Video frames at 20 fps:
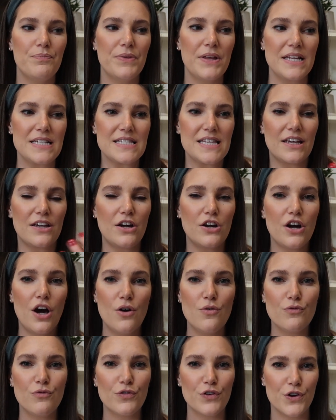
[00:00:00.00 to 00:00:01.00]
it's like a
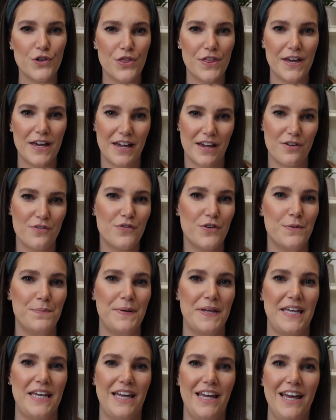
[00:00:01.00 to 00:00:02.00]
comfort thing for
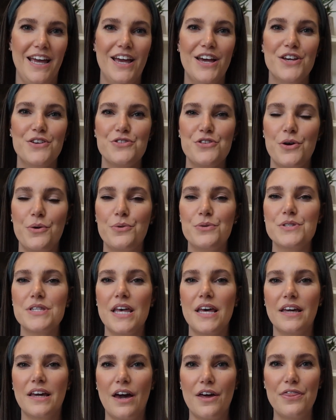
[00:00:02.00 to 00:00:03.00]
me. So it was
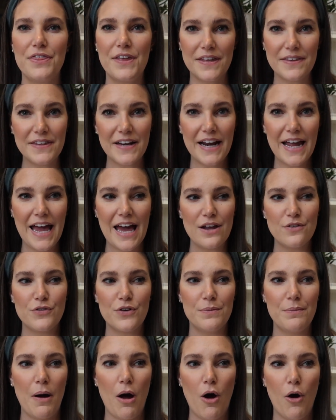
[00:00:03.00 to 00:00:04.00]
like a thing that I had
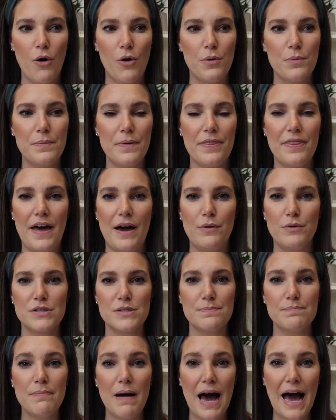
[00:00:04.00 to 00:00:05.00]
from home that
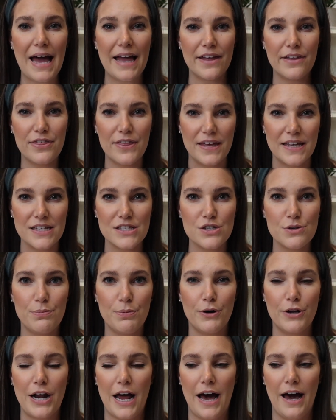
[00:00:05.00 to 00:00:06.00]
was my thing to
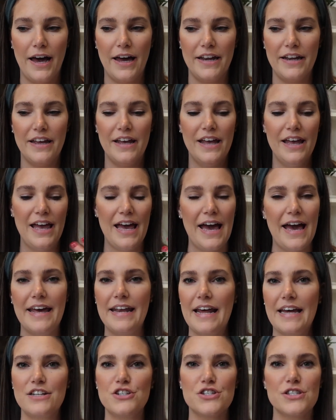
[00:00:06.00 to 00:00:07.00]
put on
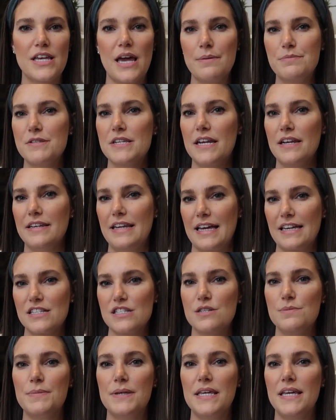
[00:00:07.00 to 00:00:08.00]
and I just kept it
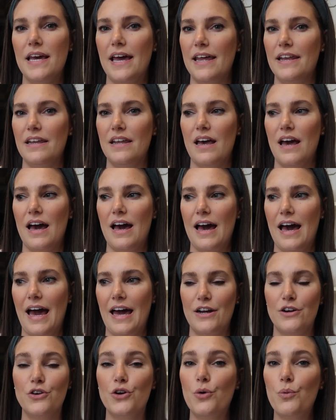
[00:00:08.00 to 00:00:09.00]
next to me and
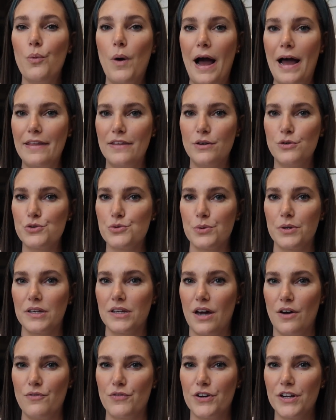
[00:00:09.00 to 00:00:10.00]
I don't know why that was really
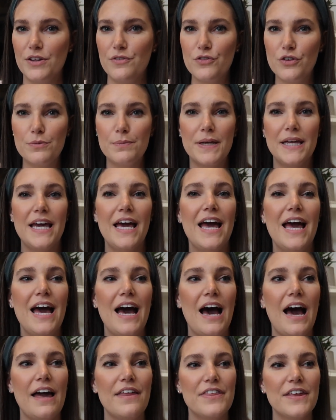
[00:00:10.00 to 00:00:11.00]
comforting for me.
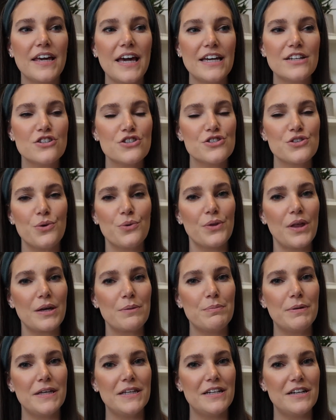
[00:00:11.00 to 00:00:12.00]
I think I just don't
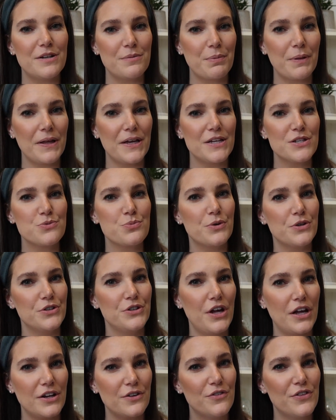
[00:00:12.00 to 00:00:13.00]
like being in a place where
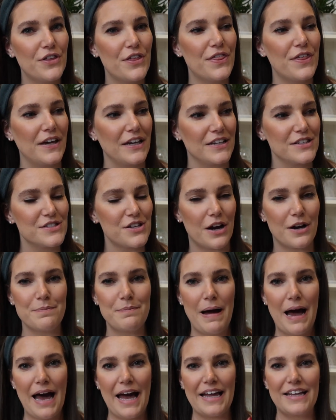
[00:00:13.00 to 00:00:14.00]
none of the things are
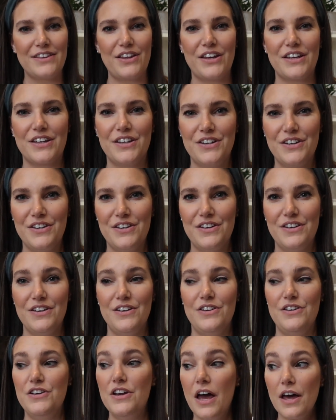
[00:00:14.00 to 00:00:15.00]
mine. Like
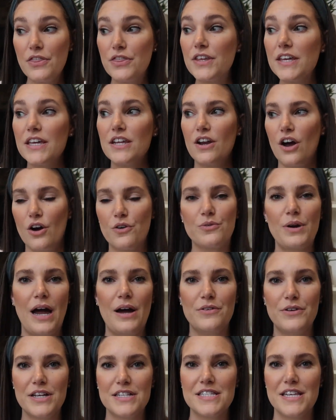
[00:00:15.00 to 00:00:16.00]
nothing
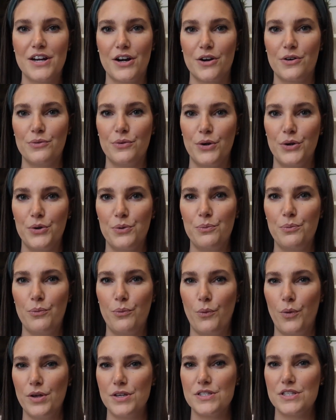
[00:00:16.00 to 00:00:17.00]
around us in our room
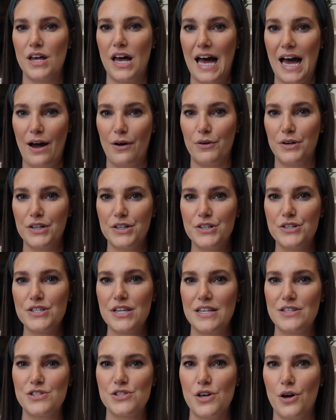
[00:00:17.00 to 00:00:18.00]
was ours
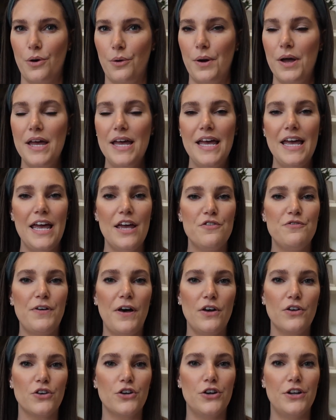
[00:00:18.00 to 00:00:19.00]
and so it
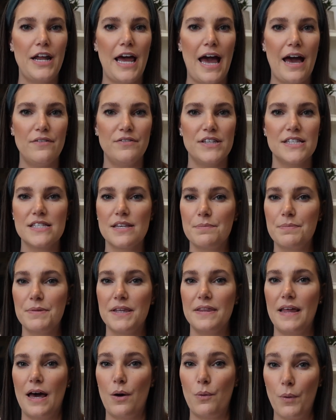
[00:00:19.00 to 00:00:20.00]
felt good having
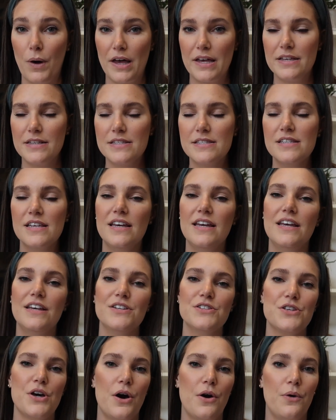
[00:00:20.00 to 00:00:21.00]
something that was
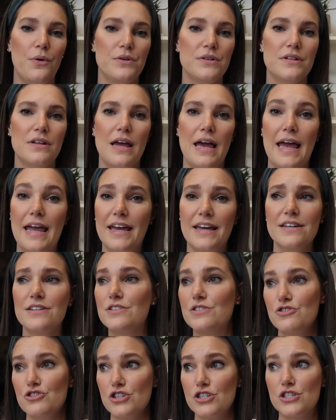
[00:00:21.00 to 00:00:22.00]
so
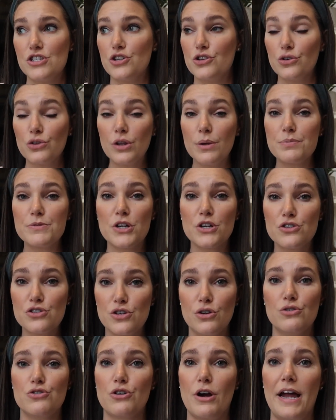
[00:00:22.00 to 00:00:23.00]
and just your lips are
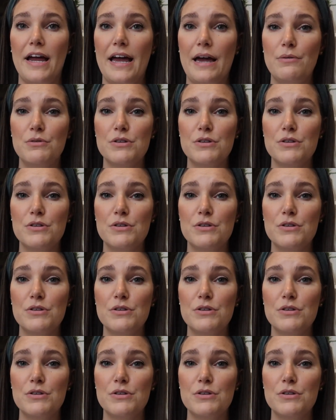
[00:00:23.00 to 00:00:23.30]
so dry i